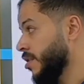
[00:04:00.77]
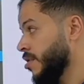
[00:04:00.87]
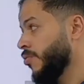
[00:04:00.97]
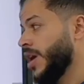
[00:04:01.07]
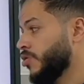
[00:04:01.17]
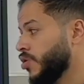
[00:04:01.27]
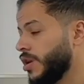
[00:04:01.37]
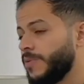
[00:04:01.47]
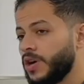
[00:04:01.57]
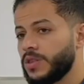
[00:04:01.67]
We are talking
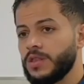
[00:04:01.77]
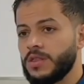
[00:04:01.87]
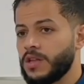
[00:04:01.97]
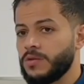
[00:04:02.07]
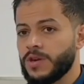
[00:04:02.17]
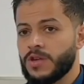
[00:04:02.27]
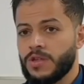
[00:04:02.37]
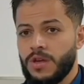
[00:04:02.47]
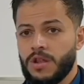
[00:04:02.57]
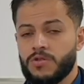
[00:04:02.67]
about the atomic scale.